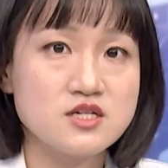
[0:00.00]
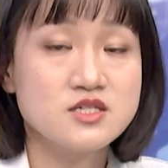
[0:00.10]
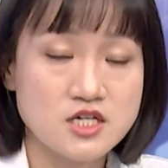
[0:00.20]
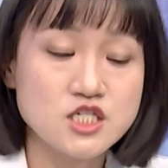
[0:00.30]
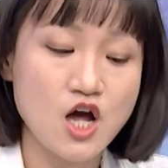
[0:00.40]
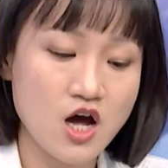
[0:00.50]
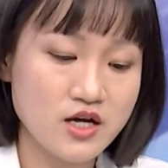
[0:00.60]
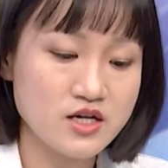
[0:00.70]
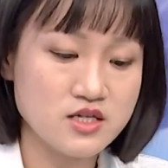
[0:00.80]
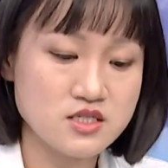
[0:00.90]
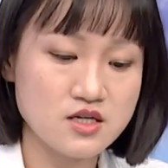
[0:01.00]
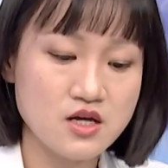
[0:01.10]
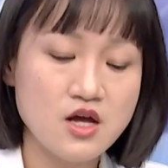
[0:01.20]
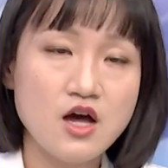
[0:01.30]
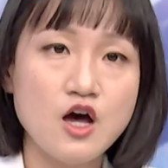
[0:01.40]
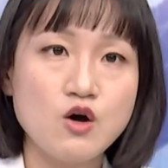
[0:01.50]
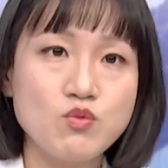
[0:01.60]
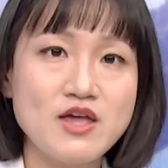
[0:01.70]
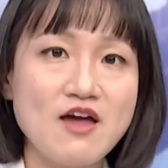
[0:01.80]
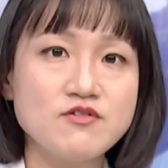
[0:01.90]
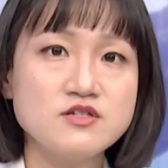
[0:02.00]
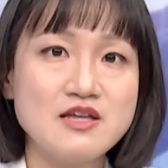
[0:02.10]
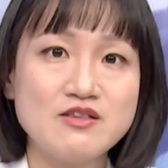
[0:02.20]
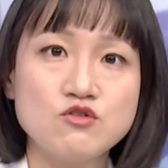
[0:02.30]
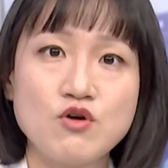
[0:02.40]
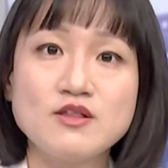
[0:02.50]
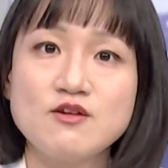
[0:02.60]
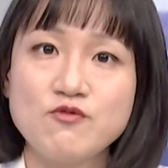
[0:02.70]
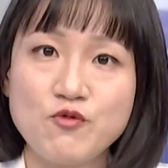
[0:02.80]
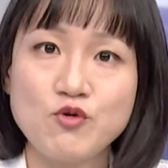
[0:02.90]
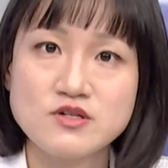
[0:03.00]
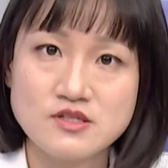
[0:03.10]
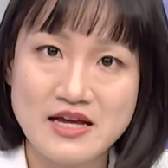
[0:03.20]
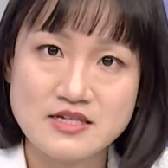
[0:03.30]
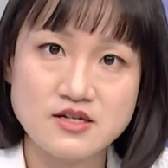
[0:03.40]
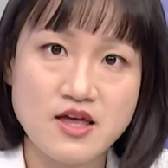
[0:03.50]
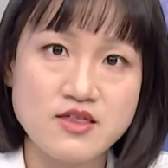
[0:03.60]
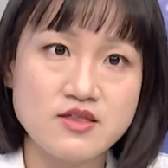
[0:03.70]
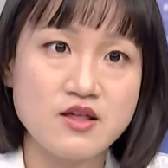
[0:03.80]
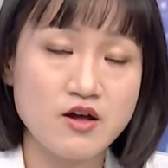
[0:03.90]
since August, we have seen 24 states in